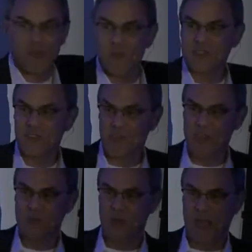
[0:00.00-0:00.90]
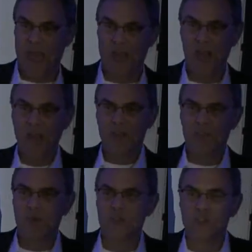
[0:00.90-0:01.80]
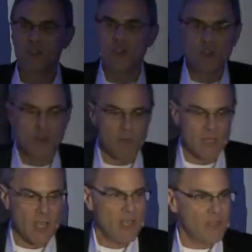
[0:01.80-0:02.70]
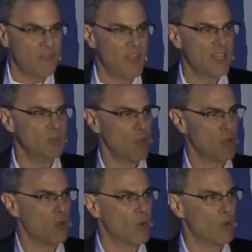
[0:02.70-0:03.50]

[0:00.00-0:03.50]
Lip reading: there was a Facebook ad that presumed that Facebook